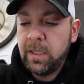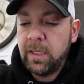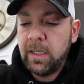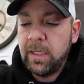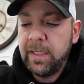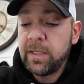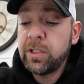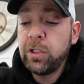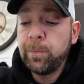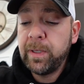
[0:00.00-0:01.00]
Uh, it is
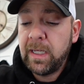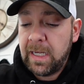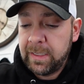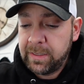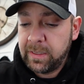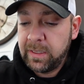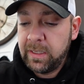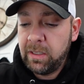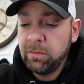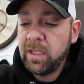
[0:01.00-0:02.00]
stupid, honestly.
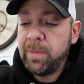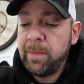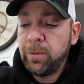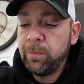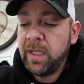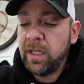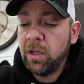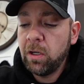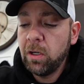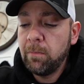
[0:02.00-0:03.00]
The only people being
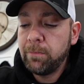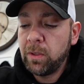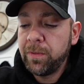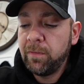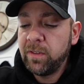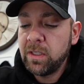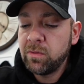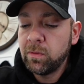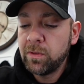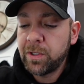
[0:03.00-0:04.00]
hurt both of
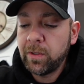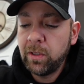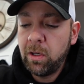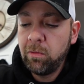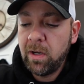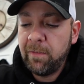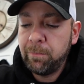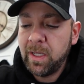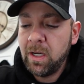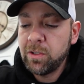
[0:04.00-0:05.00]
these rules are the low rev
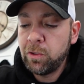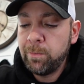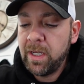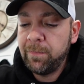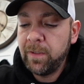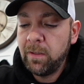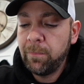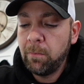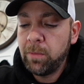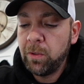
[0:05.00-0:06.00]
players who benefited
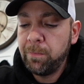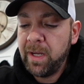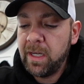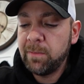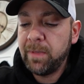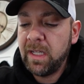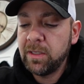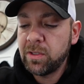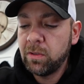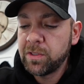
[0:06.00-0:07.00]
from both
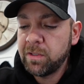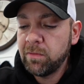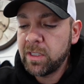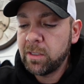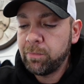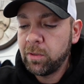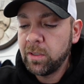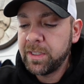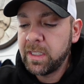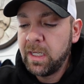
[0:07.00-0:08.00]
balance holes and wrist
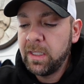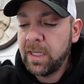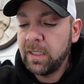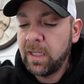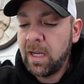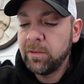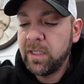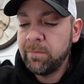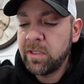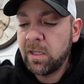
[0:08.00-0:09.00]
supports that allowed
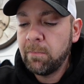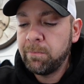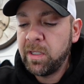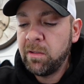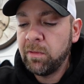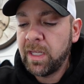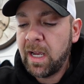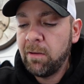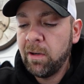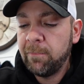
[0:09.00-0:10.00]
them to compete with
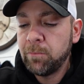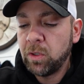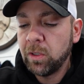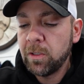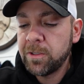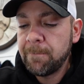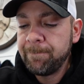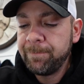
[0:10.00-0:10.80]
high rev bowlers.